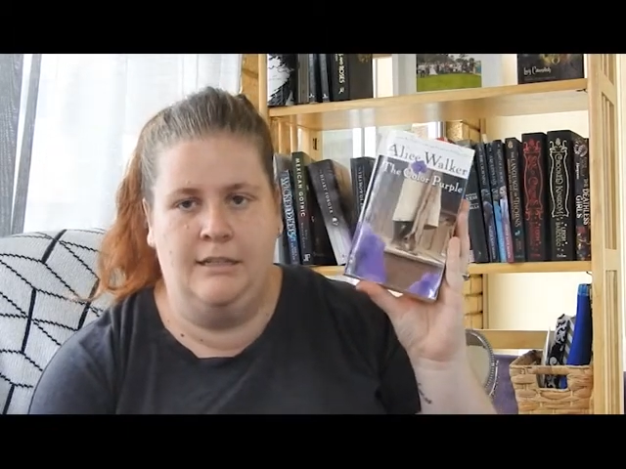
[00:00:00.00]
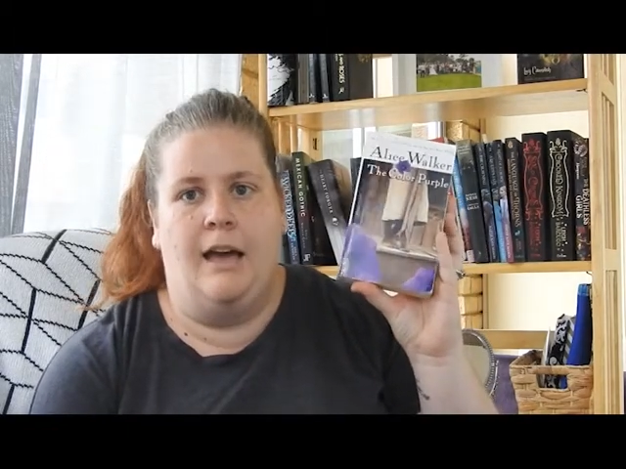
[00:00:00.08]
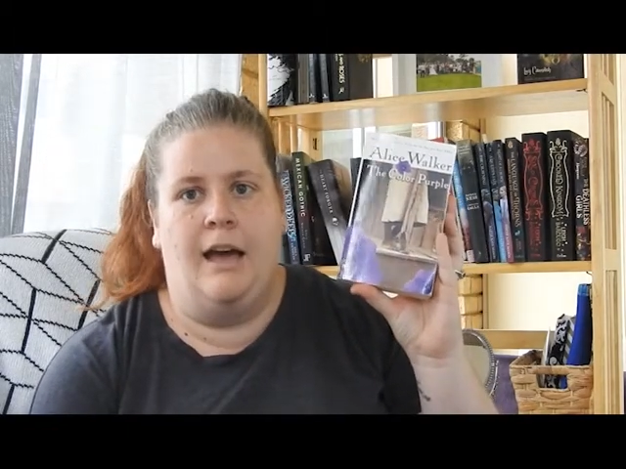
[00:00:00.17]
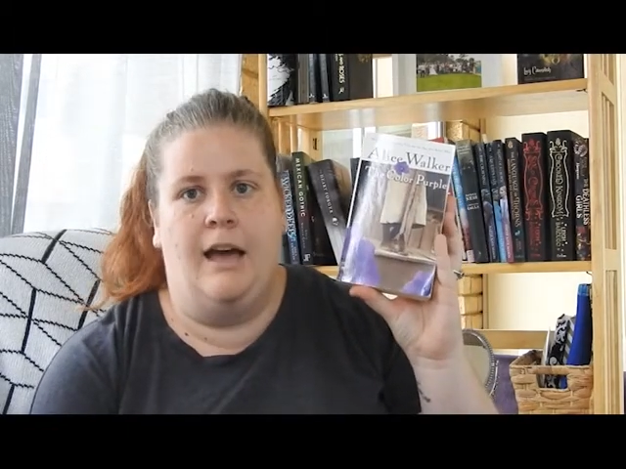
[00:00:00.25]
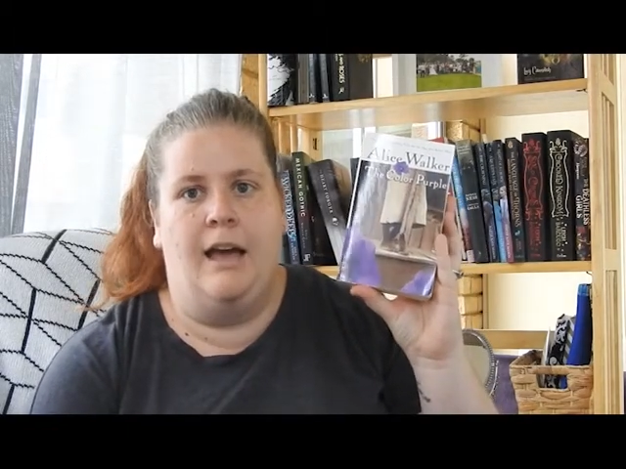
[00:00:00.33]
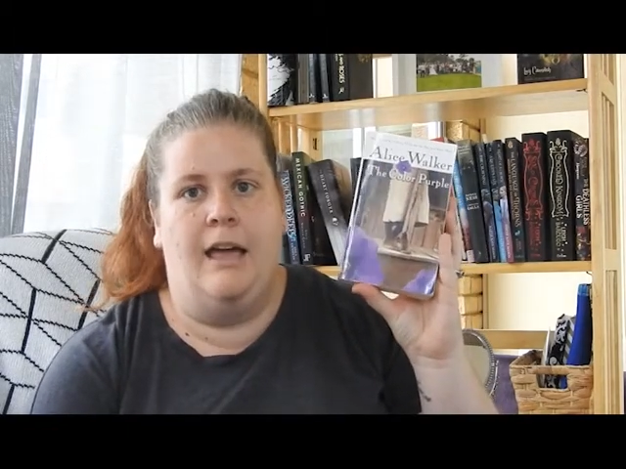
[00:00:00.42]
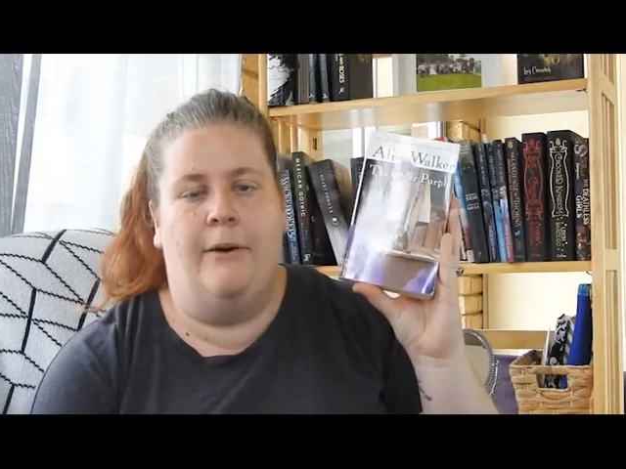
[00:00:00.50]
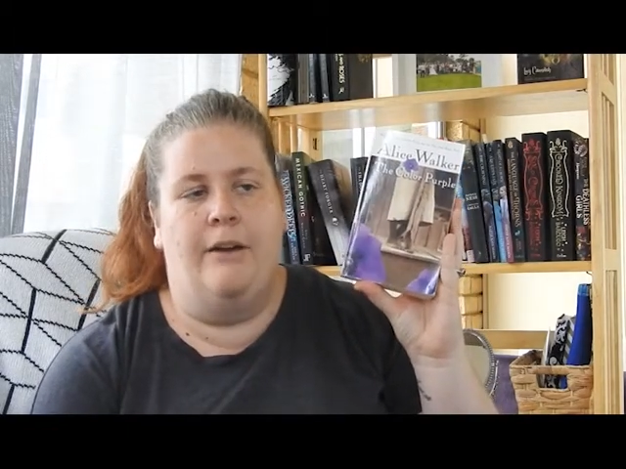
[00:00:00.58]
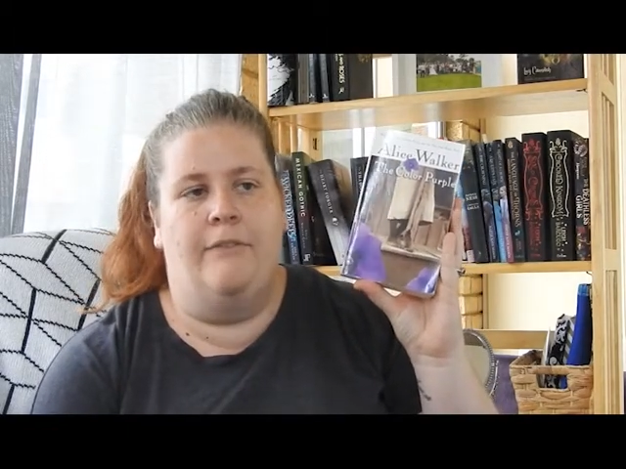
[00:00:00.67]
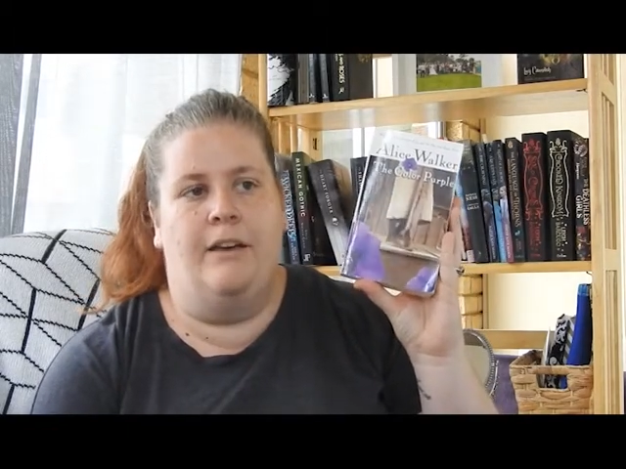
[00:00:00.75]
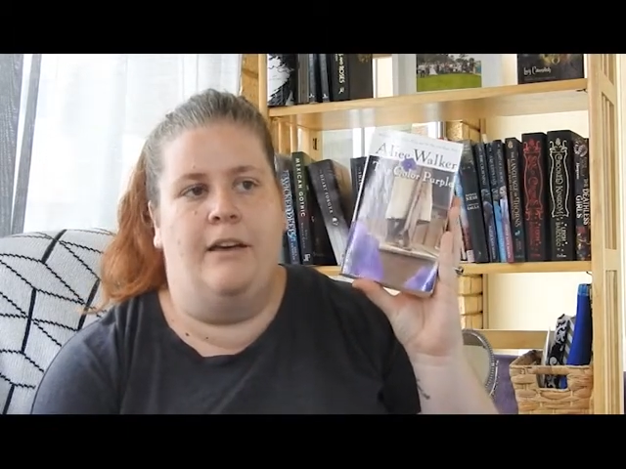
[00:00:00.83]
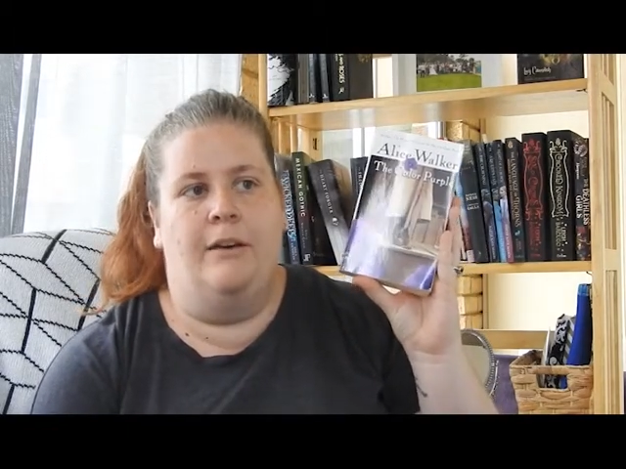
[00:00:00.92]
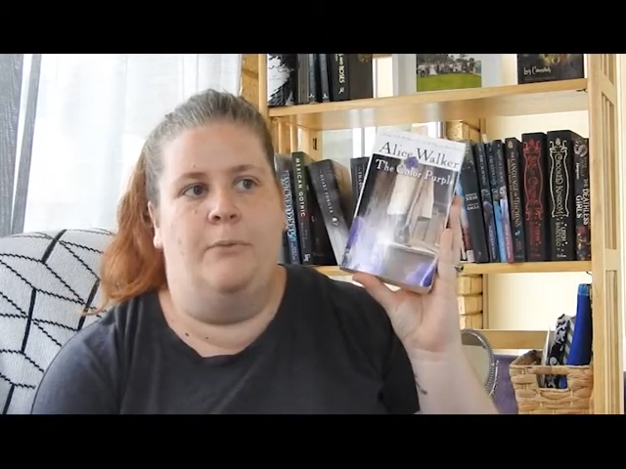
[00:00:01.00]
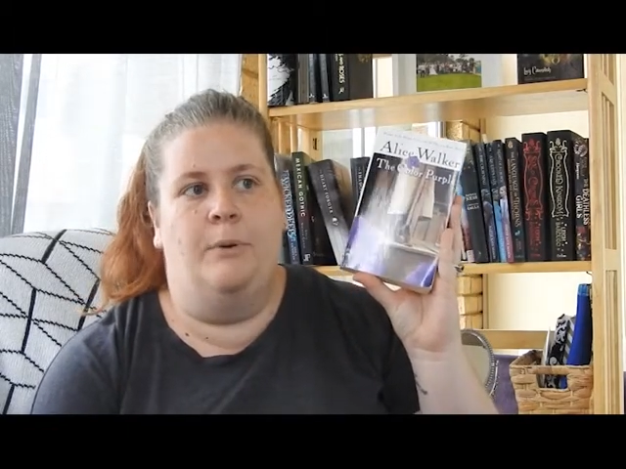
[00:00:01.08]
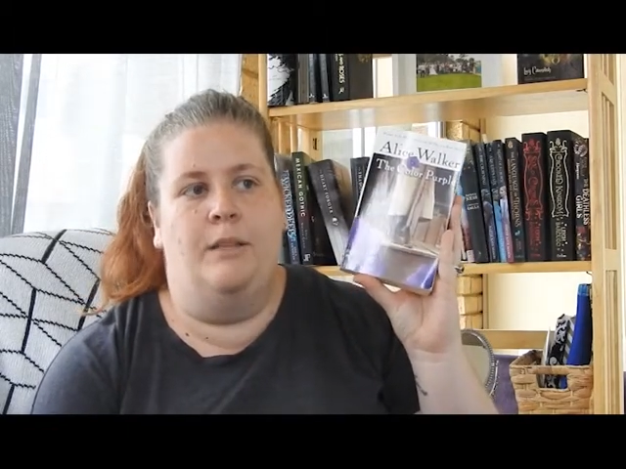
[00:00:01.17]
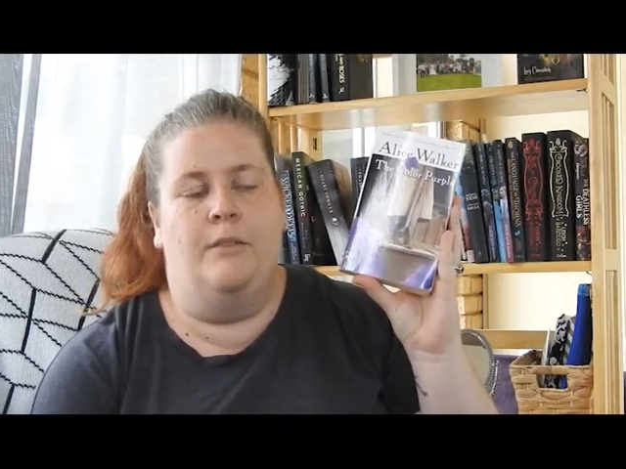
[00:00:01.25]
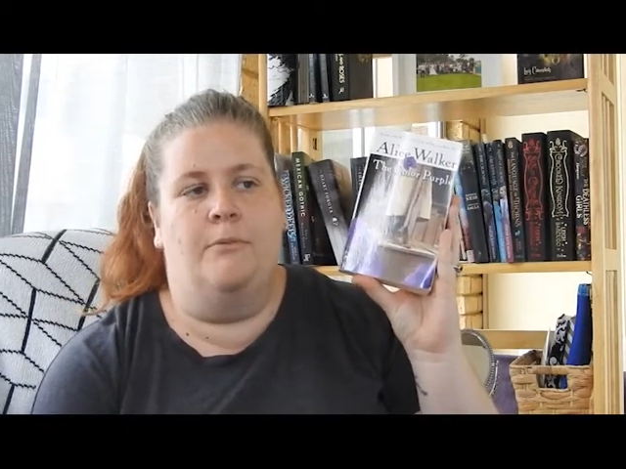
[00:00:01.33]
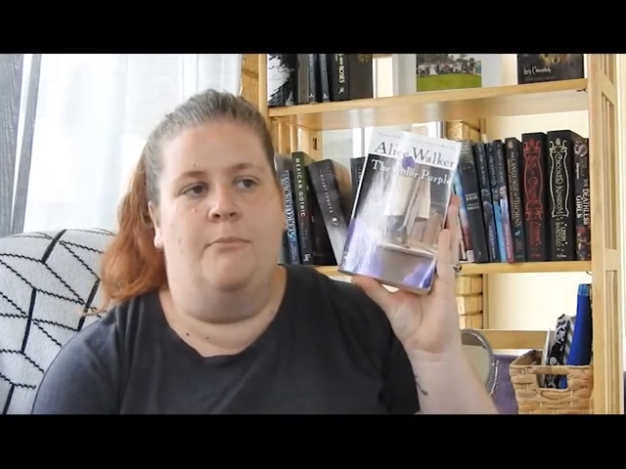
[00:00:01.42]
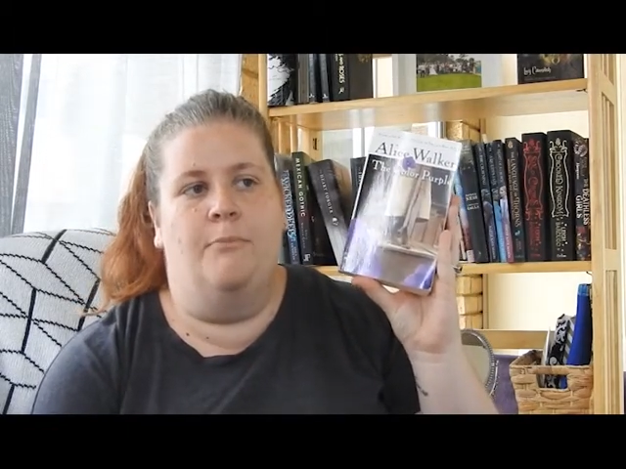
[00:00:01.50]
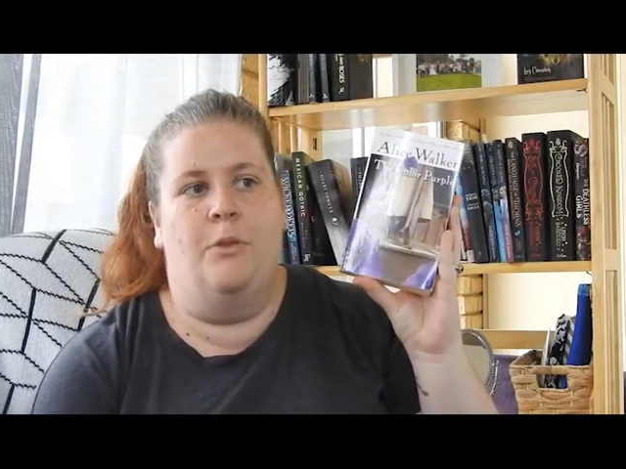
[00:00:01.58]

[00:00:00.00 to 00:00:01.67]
However, with